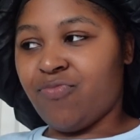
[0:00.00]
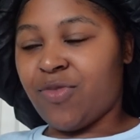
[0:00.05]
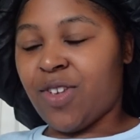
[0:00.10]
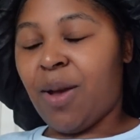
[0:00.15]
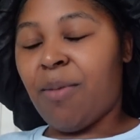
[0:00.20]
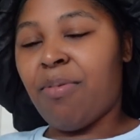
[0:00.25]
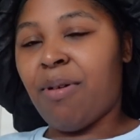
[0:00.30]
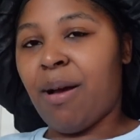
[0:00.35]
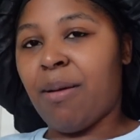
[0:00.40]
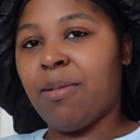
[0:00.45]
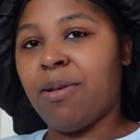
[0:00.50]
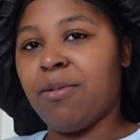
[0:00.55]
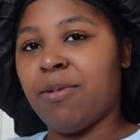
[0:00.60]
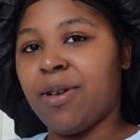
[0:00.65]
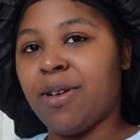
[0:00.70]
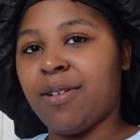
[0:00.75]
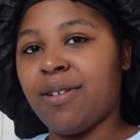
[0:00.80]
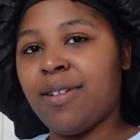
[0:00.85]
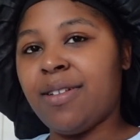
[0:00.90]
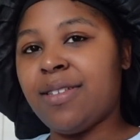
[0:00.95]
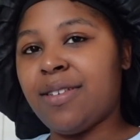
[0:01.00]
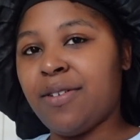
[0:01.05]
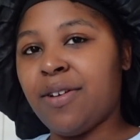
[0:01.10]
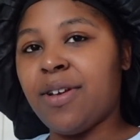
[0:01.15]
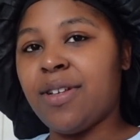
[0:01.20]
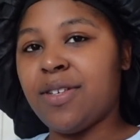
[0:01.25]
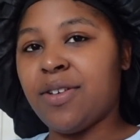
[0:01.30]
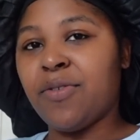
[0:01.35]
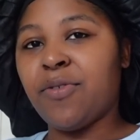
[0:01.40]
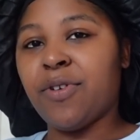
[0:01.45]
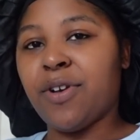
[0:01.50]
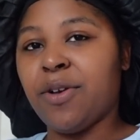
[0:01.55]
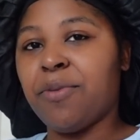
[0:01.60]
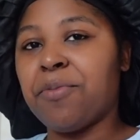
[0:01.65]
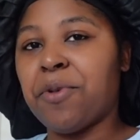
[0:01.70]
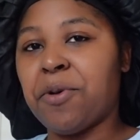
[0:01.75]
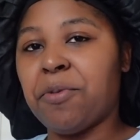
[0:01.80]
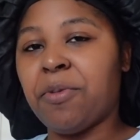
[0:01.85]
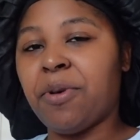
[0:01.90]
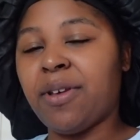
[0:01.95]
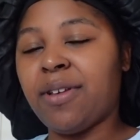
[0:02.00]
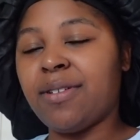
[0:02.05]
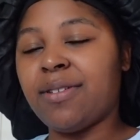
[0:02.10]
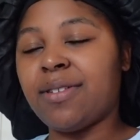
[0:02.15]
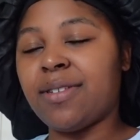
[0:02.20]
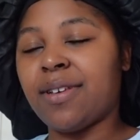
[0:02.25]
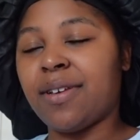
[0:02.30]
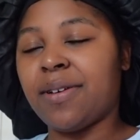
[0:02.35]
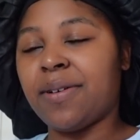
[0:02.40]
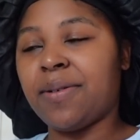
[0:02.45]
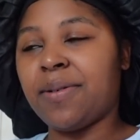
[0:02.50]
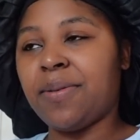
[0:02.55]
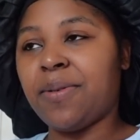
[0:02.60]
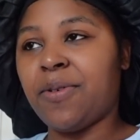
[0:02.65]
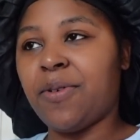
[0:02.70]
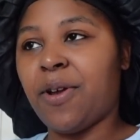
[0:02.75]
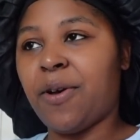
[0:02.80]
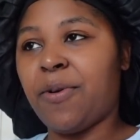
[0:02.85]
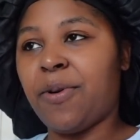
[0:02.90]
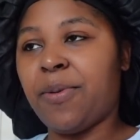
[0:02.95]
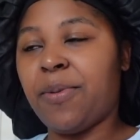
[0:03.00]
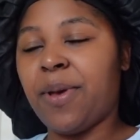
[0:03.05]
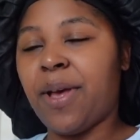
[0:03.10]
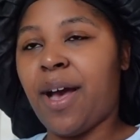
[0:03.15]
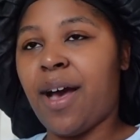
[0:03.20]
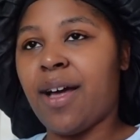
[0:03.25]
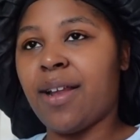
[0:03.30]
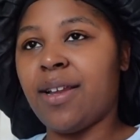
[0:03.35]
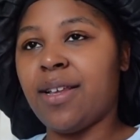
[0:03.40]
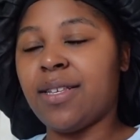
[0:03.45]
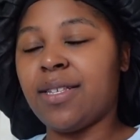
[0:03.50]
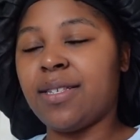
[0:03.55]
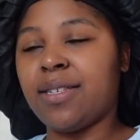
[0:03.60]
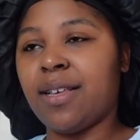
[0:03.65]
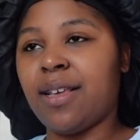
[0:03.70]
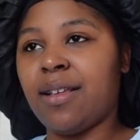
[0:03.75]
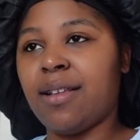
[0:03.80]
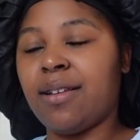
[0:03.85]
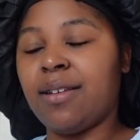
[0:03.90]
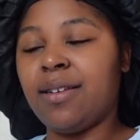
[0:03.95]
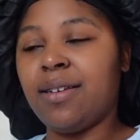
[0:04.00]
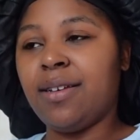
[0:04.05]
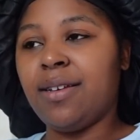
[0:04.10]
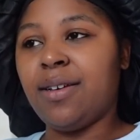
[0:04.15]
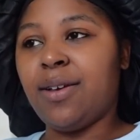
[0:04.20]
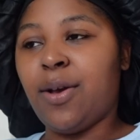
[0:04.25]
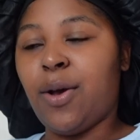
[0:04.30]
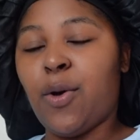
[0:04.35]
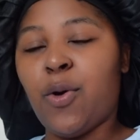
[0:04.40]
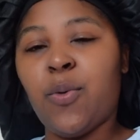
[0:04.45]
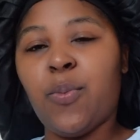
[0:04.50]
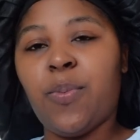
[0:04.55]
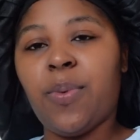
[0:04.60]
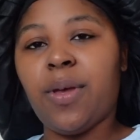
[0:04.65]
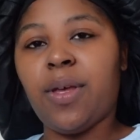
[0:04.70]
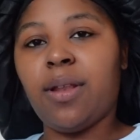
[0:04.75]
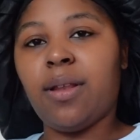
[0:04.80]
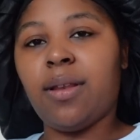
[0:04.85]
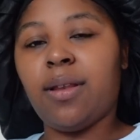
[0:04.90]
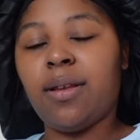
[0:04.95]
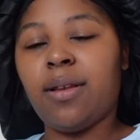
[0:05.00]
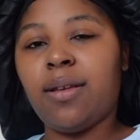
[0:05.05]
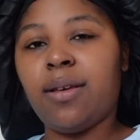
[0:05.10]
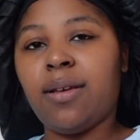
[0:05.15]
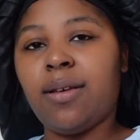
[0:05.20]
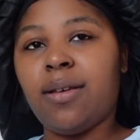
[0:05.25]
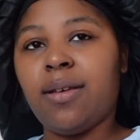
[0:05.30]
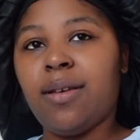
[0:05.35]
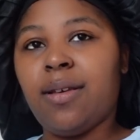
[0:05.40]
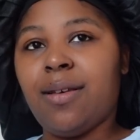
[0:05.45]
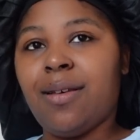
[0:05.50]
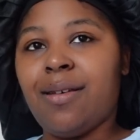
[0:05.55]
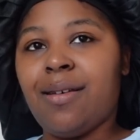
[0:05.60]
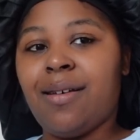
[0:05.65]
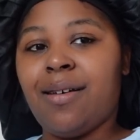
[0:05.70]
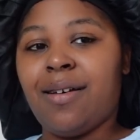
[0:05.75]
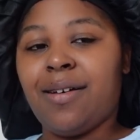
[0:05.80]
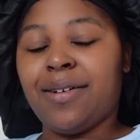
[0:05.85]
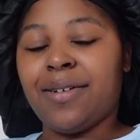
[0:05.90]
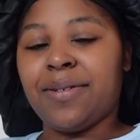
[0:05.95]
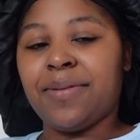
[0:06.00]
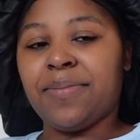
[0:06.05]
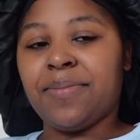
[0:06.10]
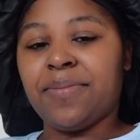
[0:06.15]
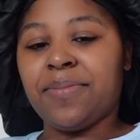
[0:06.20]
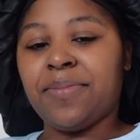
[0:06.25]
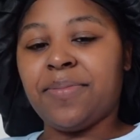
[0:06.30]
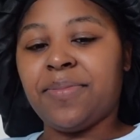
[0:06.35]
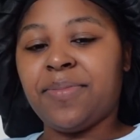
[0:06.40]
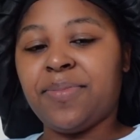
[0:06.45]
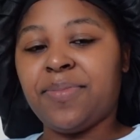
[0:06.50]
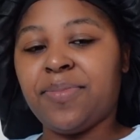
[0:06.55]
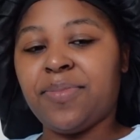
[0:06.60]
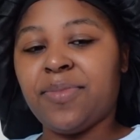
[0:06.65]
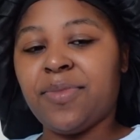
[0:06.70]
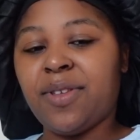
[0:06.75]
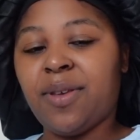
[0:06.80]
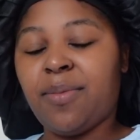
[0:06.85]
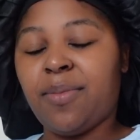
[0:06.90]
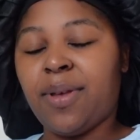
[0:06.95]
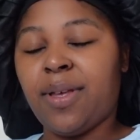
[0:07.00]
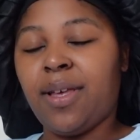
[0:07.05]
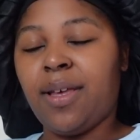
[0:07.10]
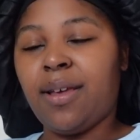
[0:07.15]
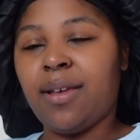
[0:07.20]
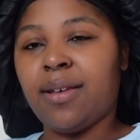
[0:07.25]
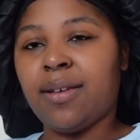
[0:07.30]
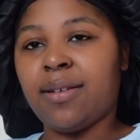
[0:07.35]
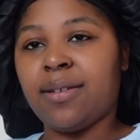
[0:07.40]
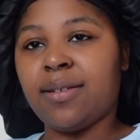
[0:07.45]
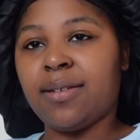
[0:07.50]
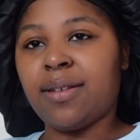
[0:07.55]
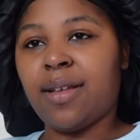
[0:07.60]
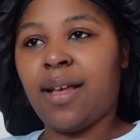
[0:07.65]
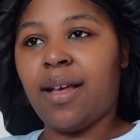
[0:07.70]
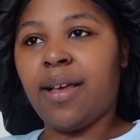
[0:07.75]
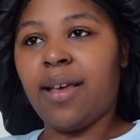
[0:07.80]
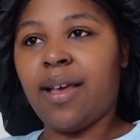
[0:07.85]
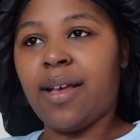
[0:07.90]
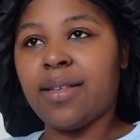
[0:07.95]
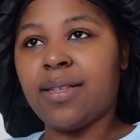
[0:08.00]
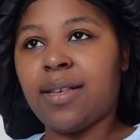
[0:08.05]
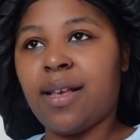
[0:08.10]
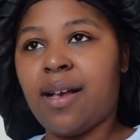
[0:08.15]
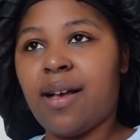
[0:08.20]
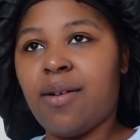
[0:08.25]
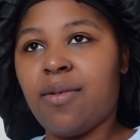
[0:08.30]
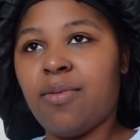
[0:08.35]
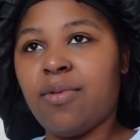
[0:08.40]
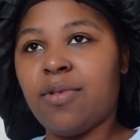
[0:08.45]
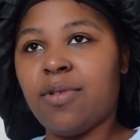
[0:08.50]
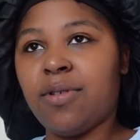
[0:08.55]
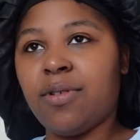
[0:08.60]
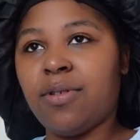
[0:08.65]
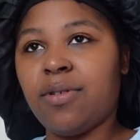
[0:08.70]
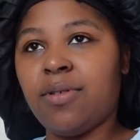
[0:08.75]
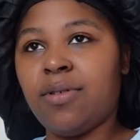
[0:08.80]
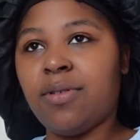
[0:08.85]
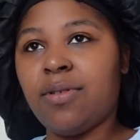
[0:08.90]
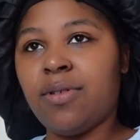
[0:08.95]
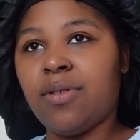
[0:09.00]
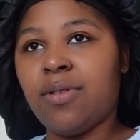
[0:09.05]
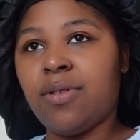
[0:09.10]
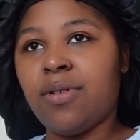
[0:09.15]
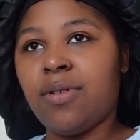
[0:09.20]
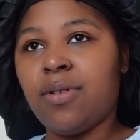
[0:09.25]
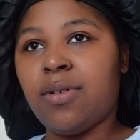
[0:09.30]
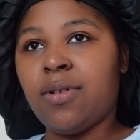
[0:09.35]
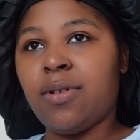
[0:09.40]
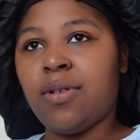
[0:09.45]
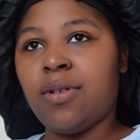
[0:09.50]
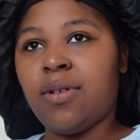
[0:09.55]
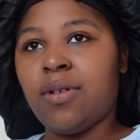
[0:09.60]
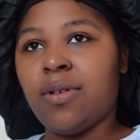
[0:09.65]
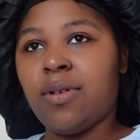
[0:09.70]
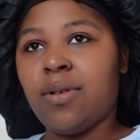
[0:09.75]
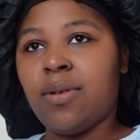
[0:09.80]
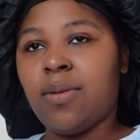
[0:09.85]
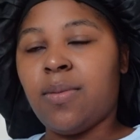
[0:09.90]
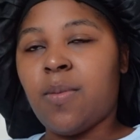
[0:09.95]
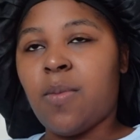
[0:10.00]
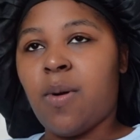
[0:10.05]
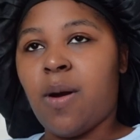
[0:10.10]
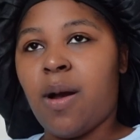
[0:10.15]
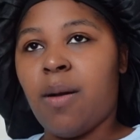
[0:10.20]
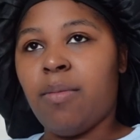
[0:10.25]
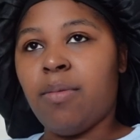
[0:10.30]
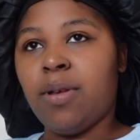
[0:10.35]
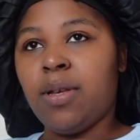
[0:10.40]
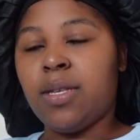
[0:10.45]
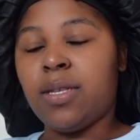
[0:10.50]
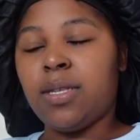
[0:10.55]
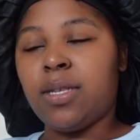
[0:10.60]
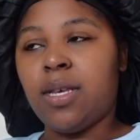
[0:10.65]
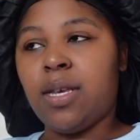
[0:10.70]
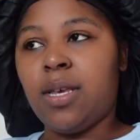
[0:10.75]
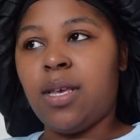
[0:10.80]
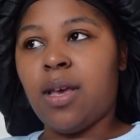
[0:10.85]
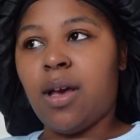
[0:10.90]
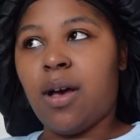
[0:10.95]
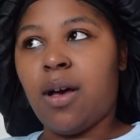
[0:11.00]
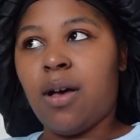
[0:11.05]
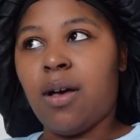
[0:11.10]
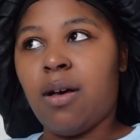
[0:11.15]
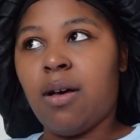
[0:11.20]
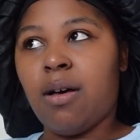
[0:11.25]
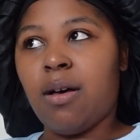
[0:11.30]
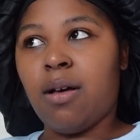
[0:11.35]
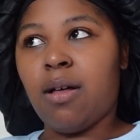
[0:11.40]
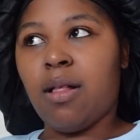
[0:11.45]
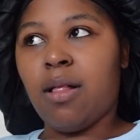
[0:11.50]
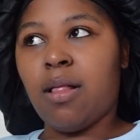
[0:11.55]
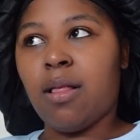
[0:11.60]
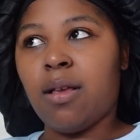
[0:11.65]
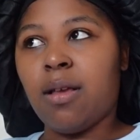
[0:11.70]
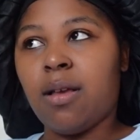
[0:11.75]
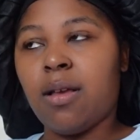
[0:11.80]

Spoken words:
I probably will. It's a real moment. So, you know, I want to be honest and open. But yeah, I guess I will probably see y'all